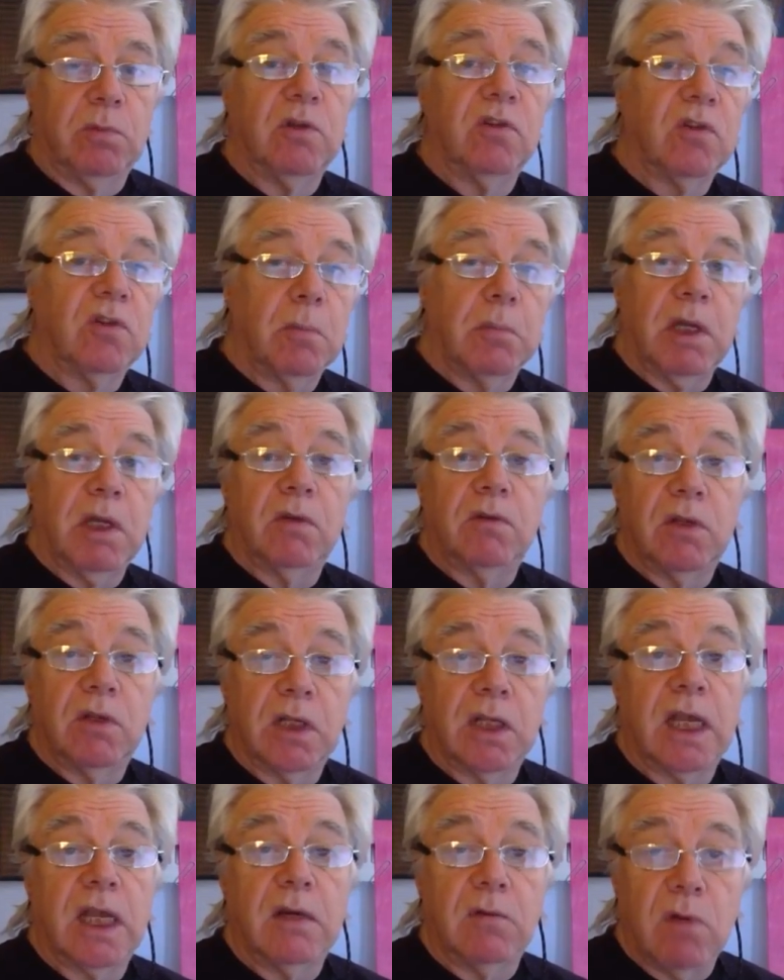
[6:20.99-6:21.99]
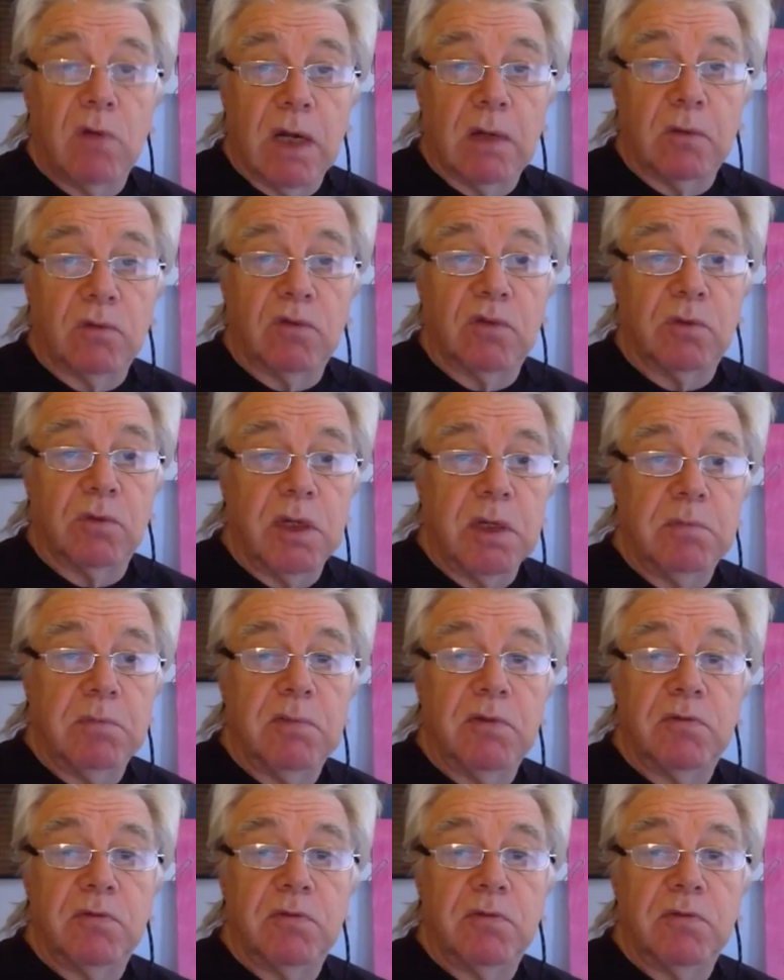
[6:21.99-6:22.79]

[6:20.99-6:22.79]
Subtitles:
but somehow didn't get round to it